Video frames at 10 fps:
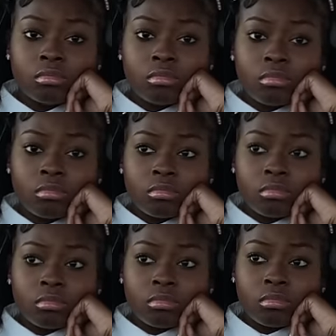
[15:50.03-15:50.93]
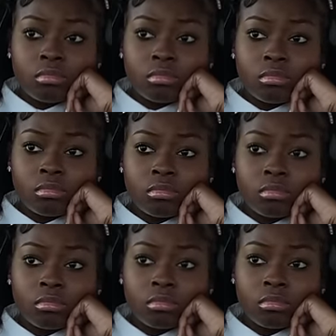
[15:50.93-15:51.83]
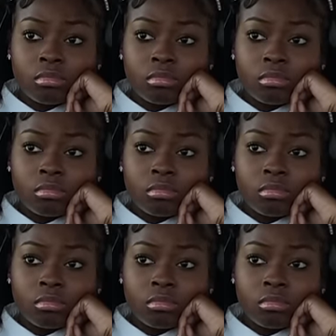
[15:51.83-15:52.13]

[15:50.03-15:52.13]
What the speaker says: (not speaking)